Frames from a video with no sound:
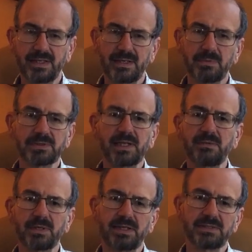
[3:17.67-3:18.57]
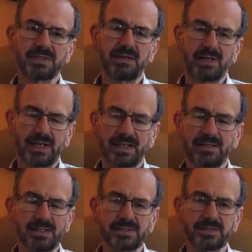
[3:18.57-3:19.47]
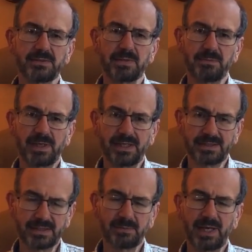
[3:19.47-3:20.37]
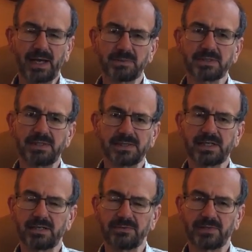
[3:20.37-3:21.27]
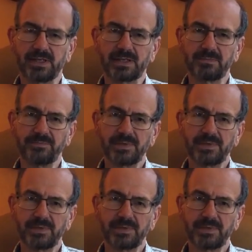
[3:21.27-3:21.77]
But to anybody who's never had anything to do with bees, it can be absolutely terrifying.